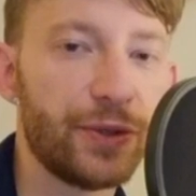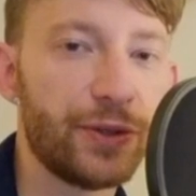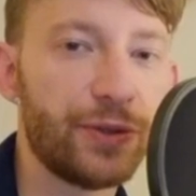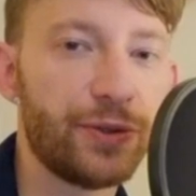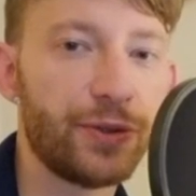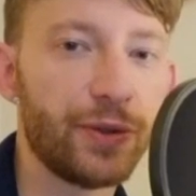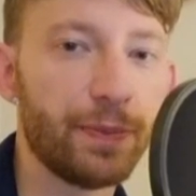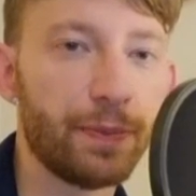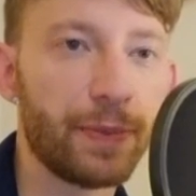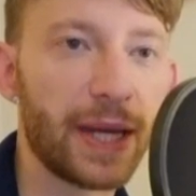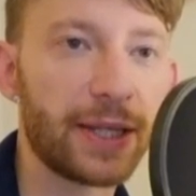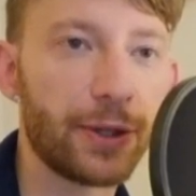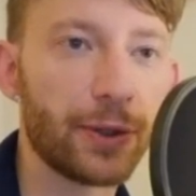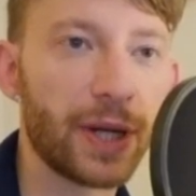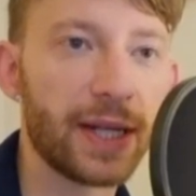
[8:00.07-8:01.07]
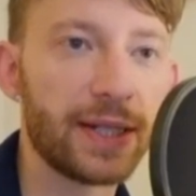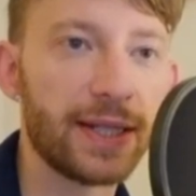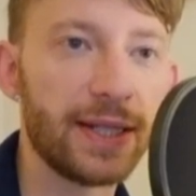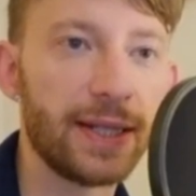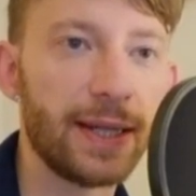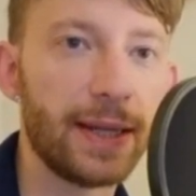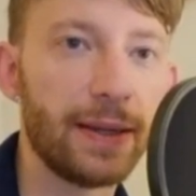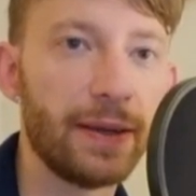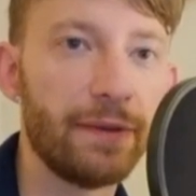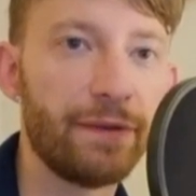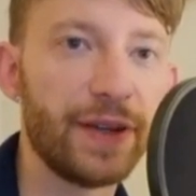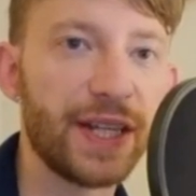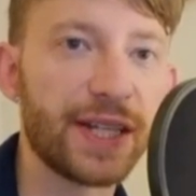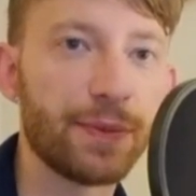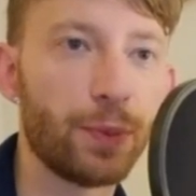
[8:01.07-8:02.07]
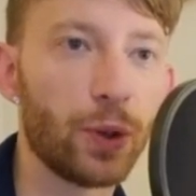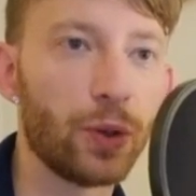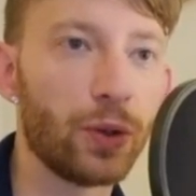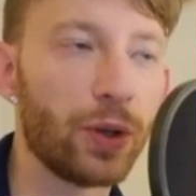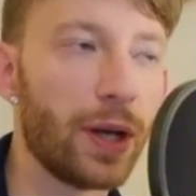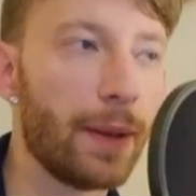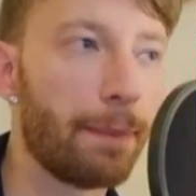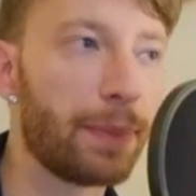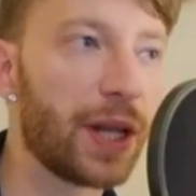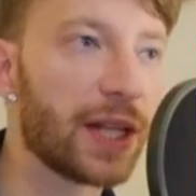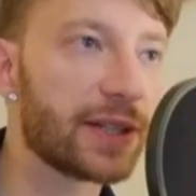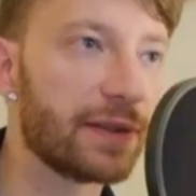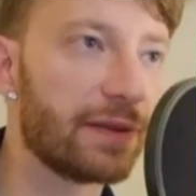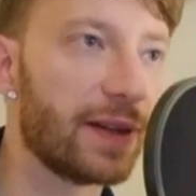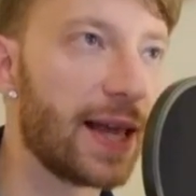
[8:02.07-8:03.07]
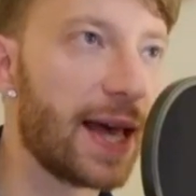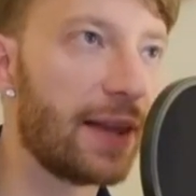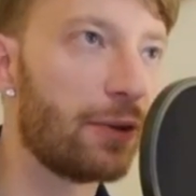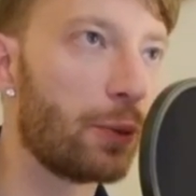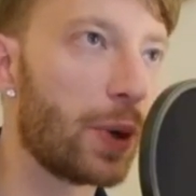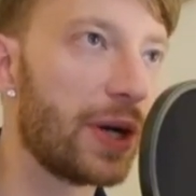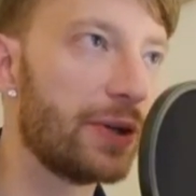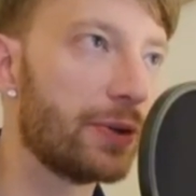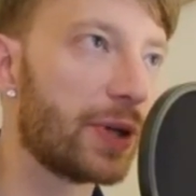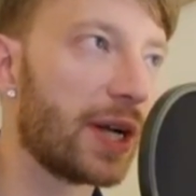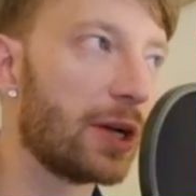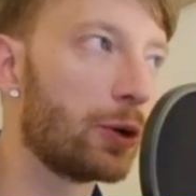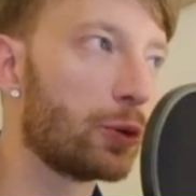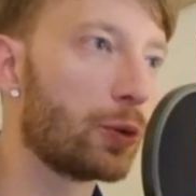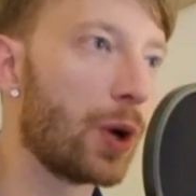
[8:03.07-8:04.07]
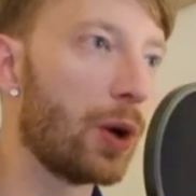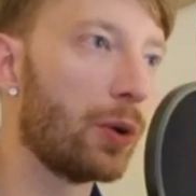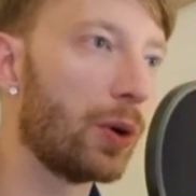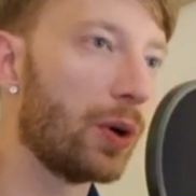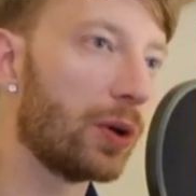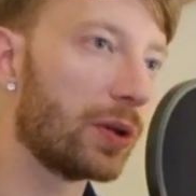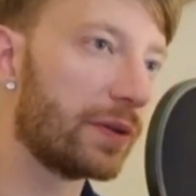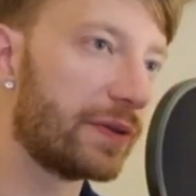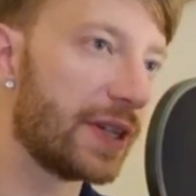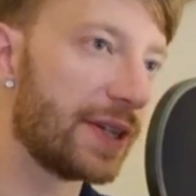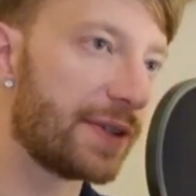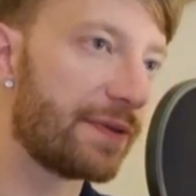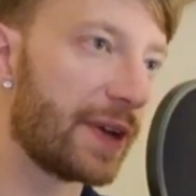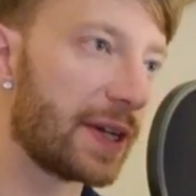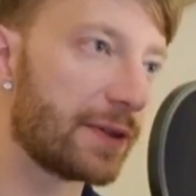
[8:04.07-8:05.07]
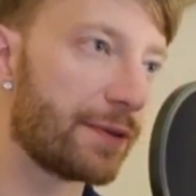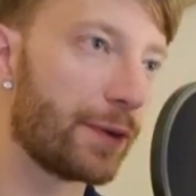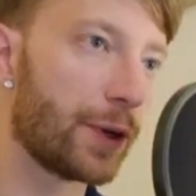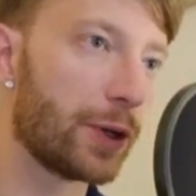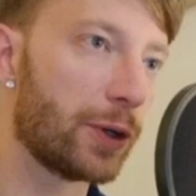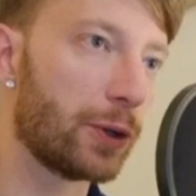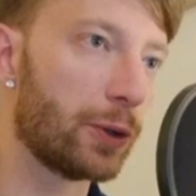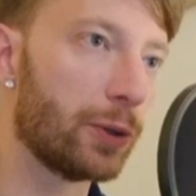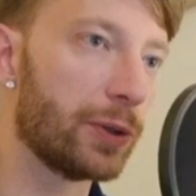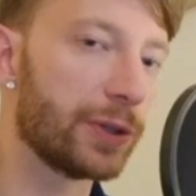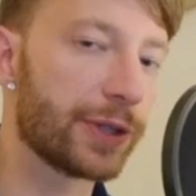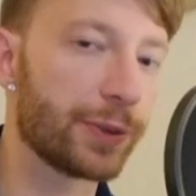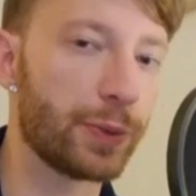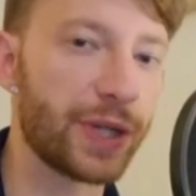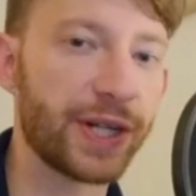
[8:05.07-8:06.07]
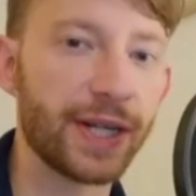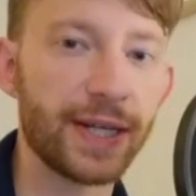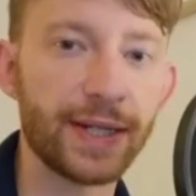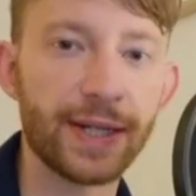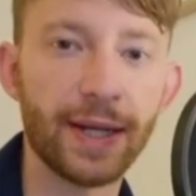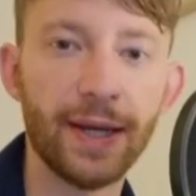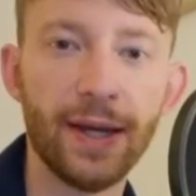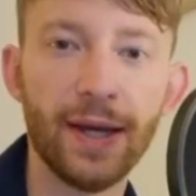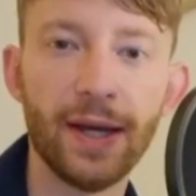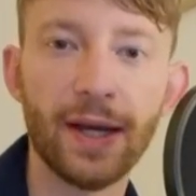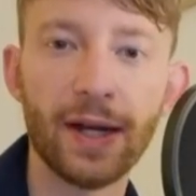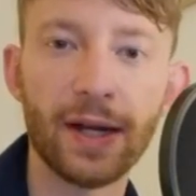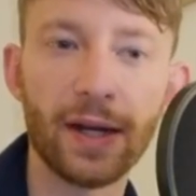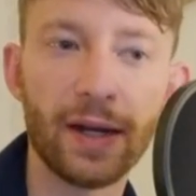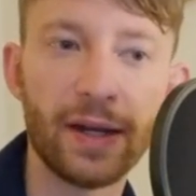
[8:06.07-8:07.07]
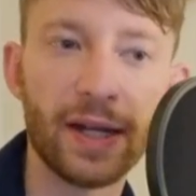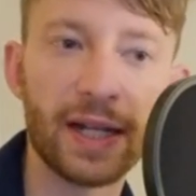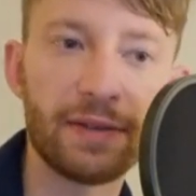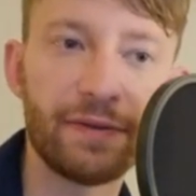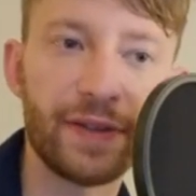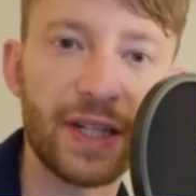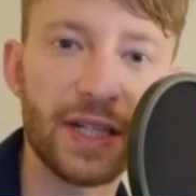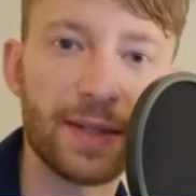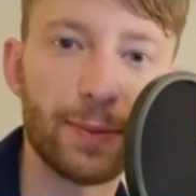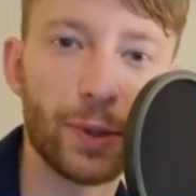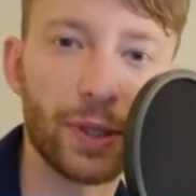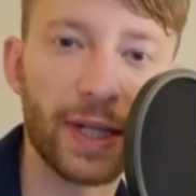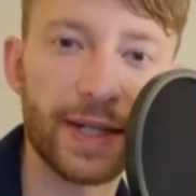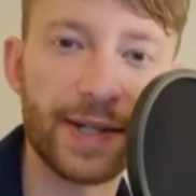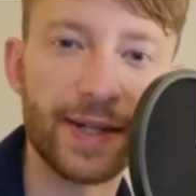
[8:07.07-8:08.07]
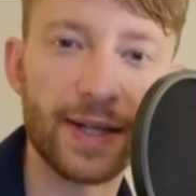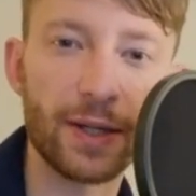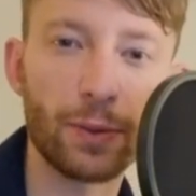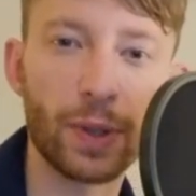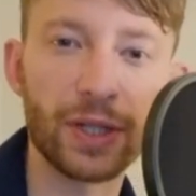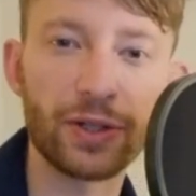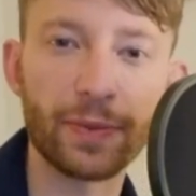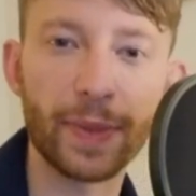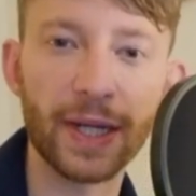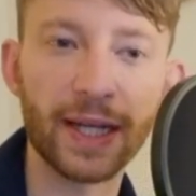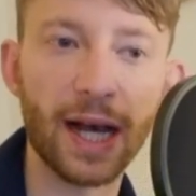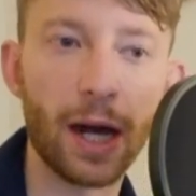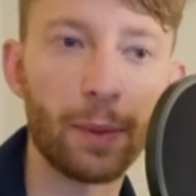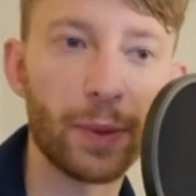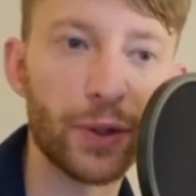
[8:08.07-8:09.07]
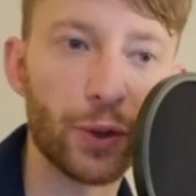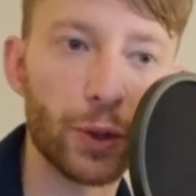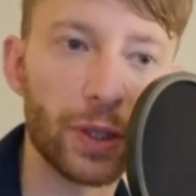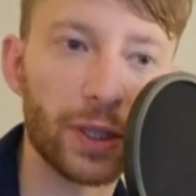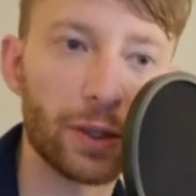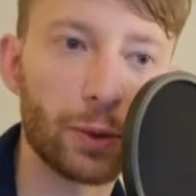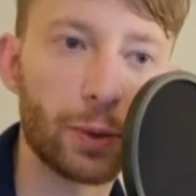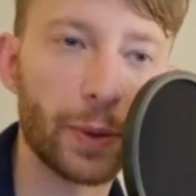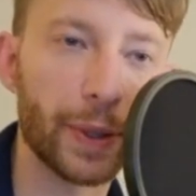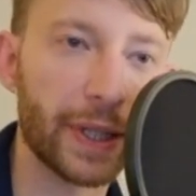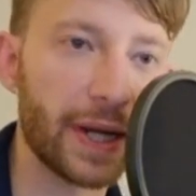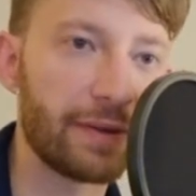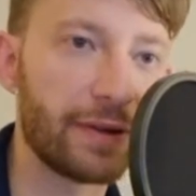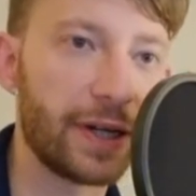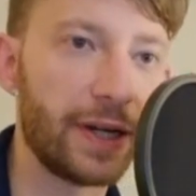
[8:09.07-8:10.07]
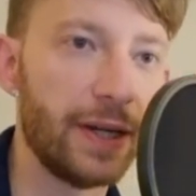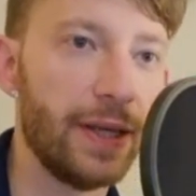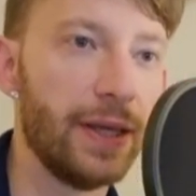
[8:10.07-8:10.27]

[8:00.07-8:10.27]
to make your idea feasible, a plot of land where you can grow all of these things for your oils, which is not feasible. Let's say you want to make almond oil or whatever.